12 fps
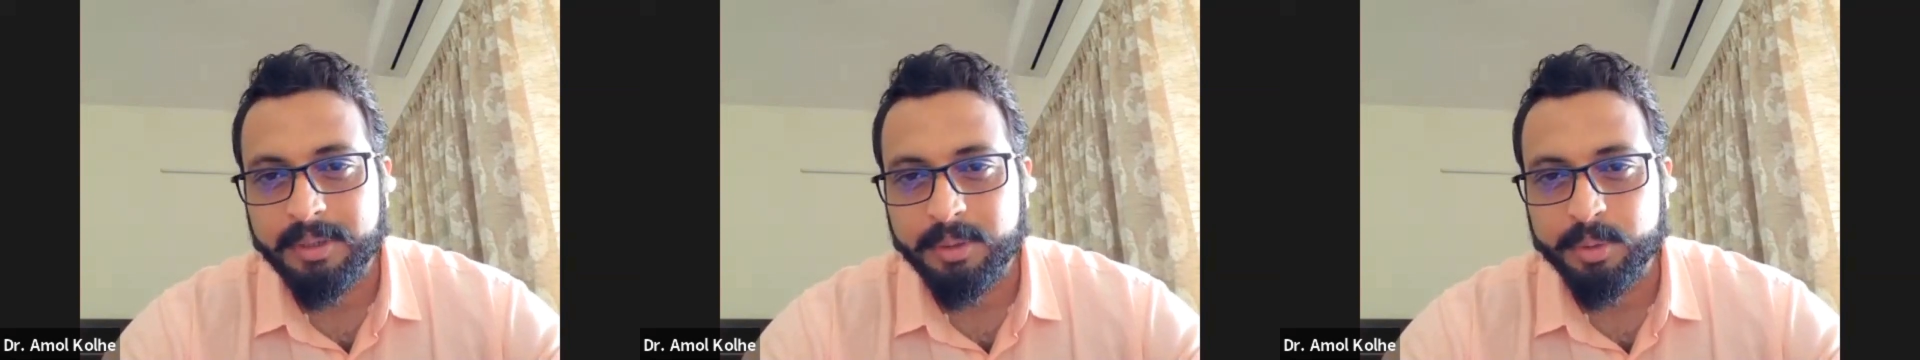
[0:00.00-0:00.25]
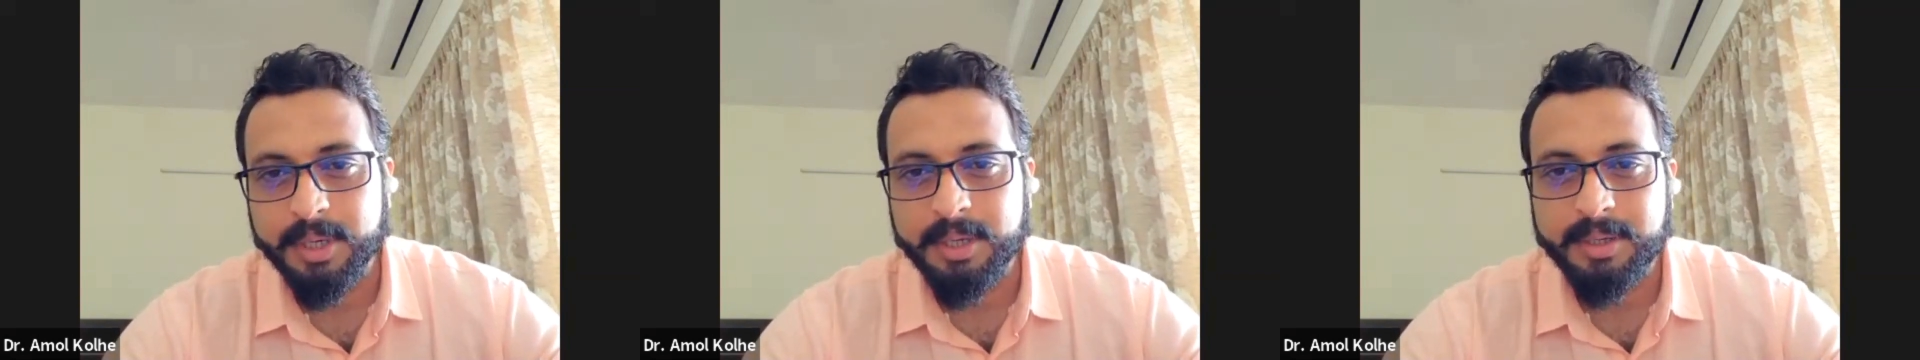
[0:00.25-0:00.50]

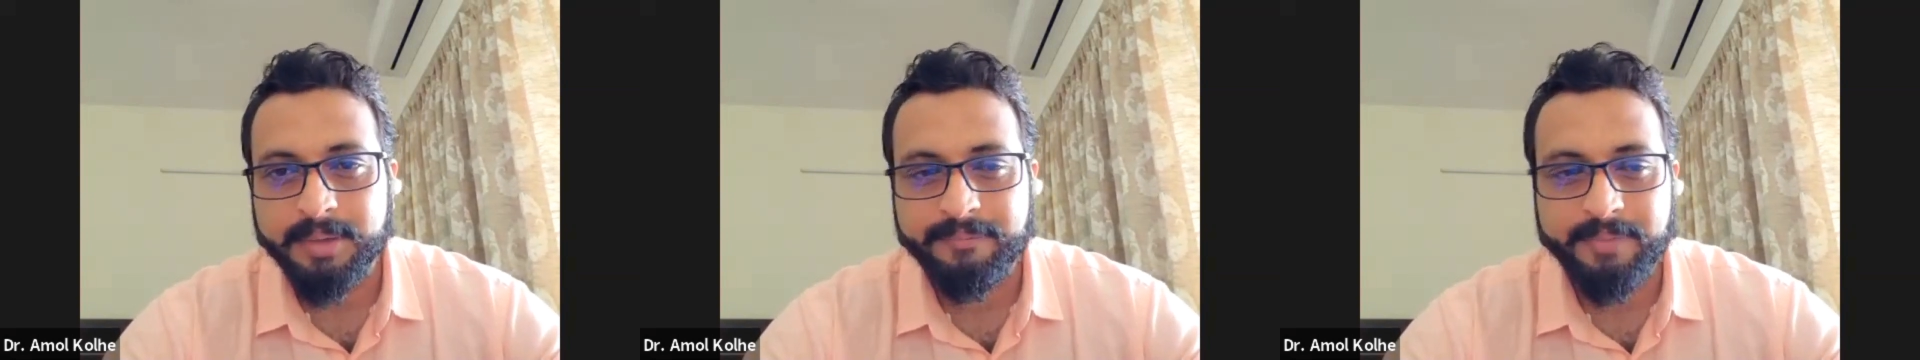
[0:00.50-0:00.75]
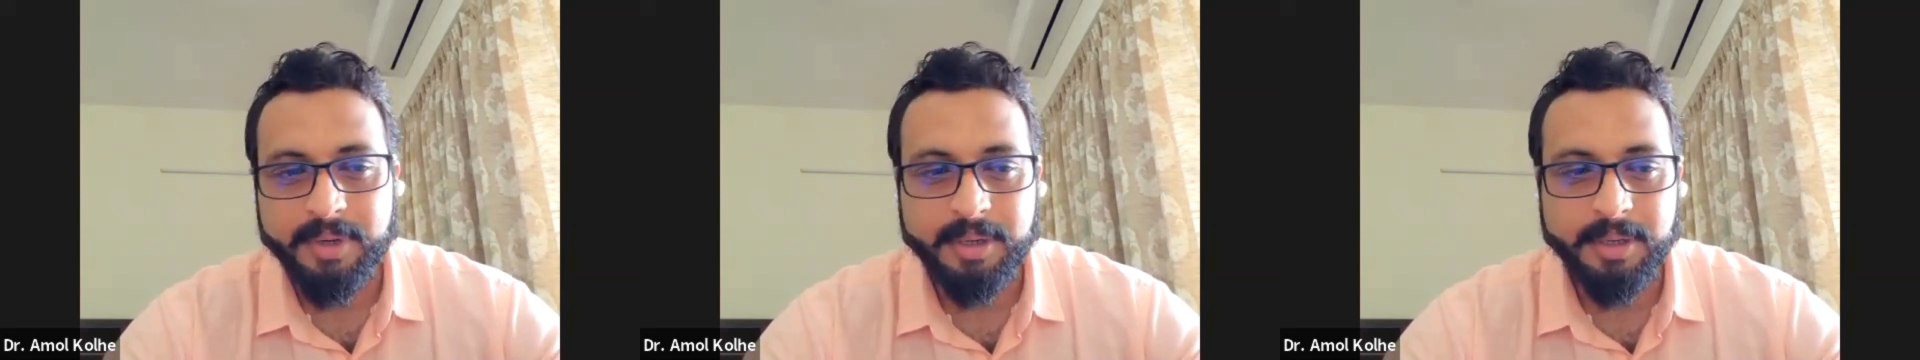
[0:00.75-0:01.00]
You can
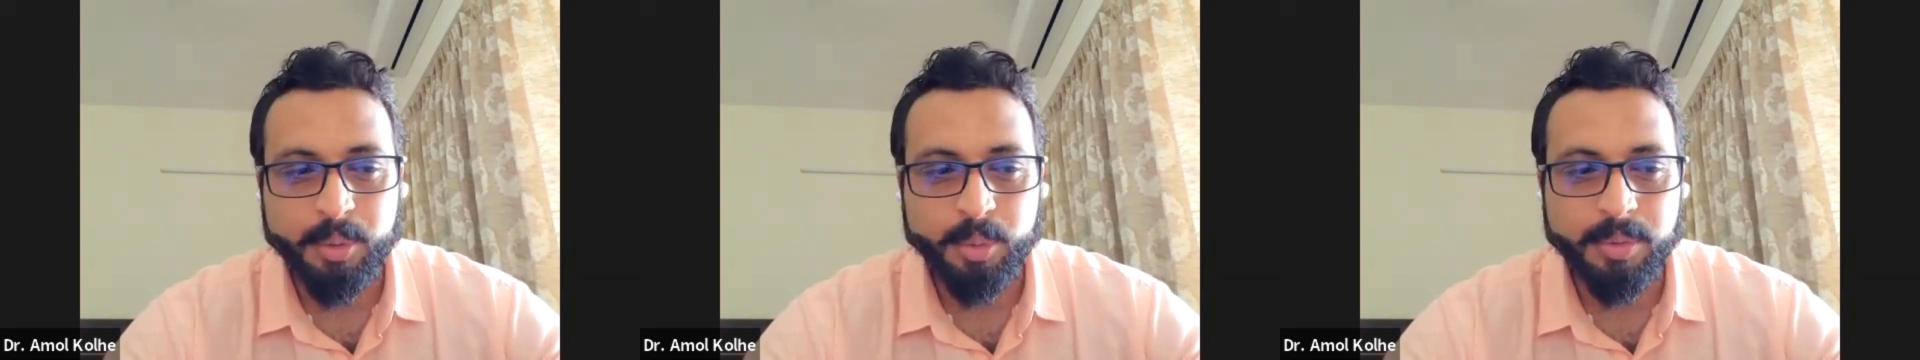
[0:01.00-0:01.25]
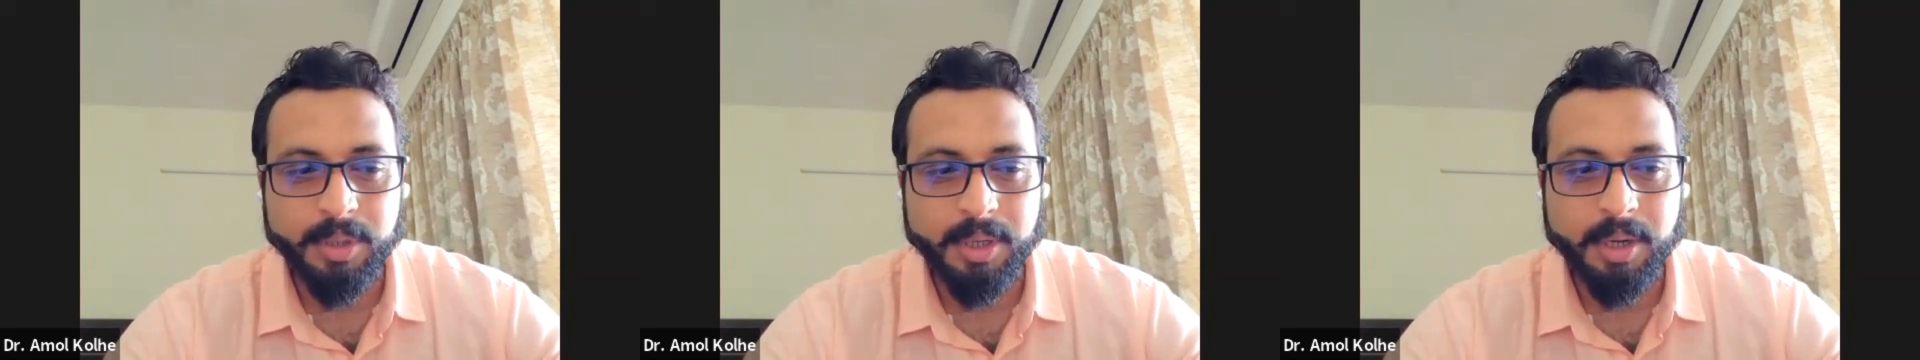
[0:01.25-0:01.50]
definitely
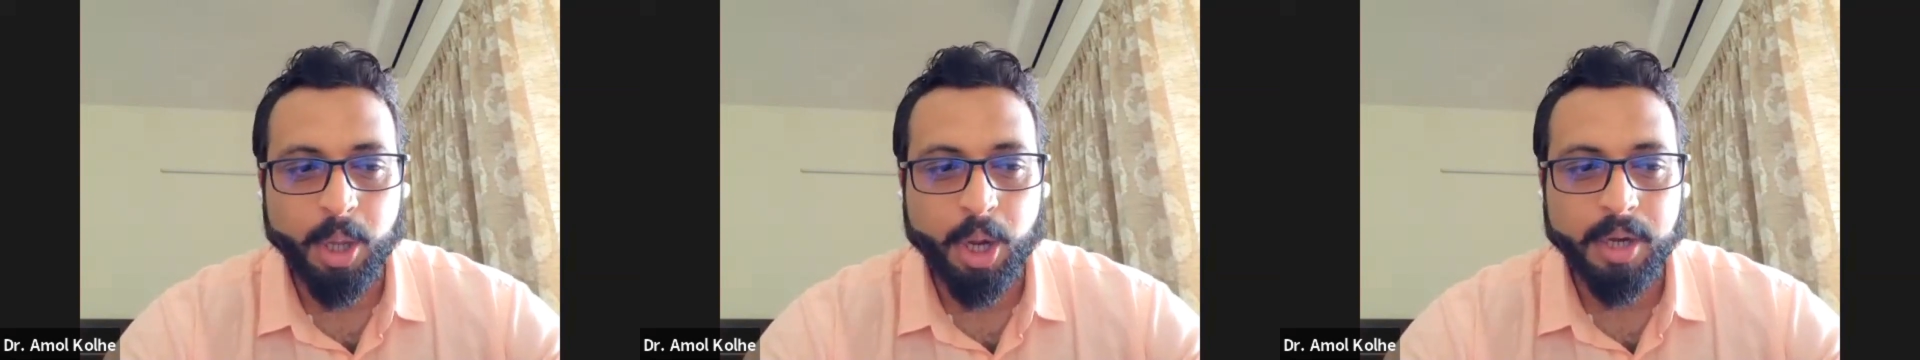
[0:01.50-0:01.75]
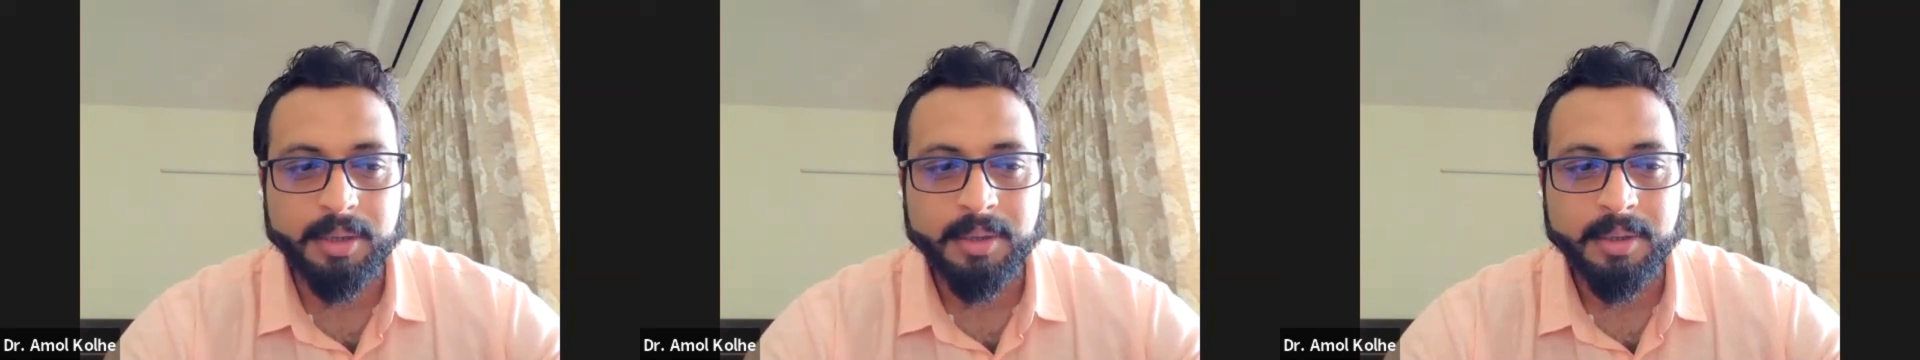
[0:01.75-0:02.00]
do a
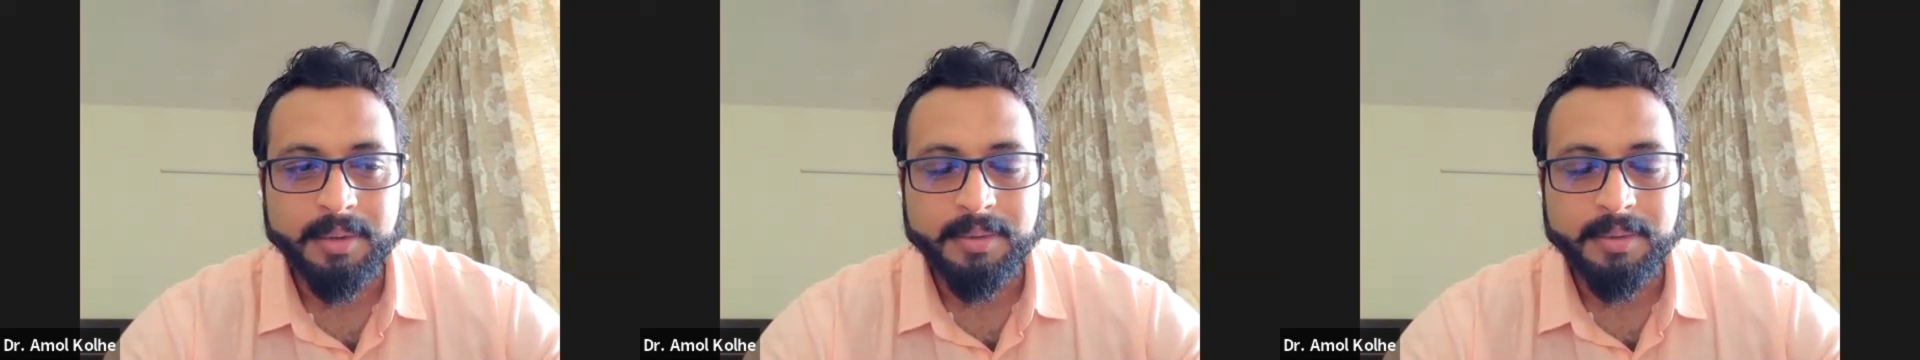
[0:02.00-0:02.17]
lot